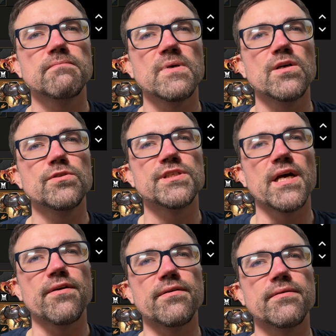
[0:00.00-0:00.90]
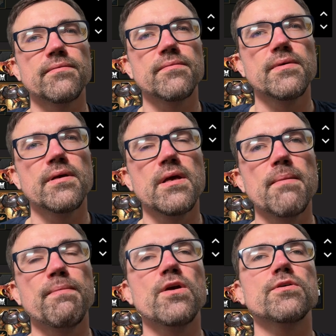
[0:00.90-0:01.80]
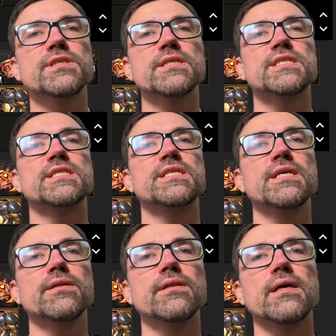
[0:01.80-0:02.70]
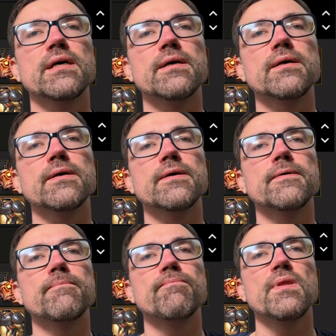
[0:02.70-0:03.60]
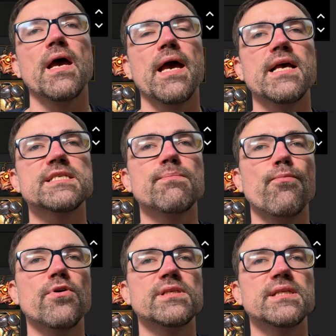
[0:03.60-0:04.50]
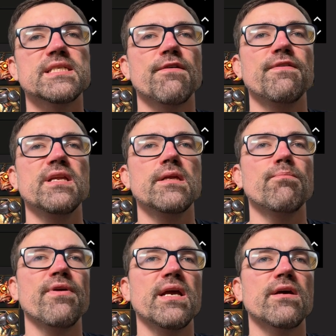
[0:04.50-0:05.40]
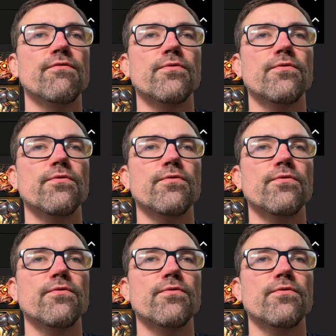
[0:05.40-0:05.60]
good tier, because it's still as important as Affinity Breaker, for